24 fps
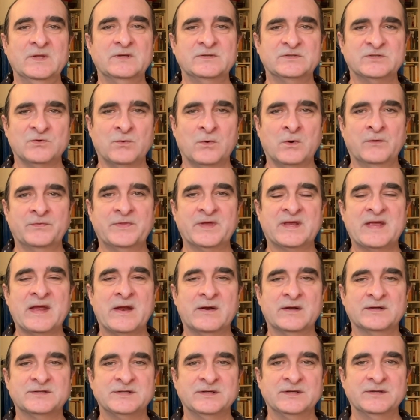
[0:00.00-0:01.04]
toward the
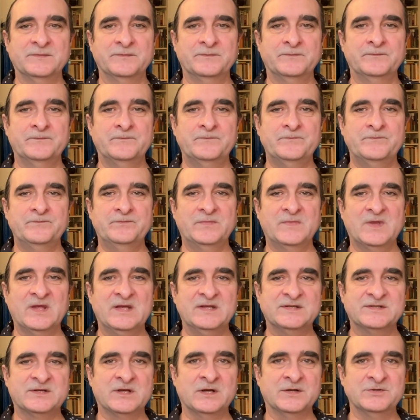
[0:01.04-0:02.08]
character
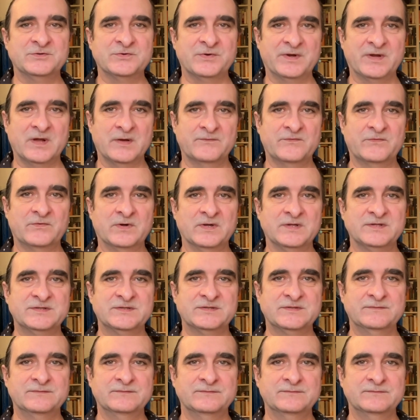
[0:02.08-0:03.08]
he's conjuring up for us.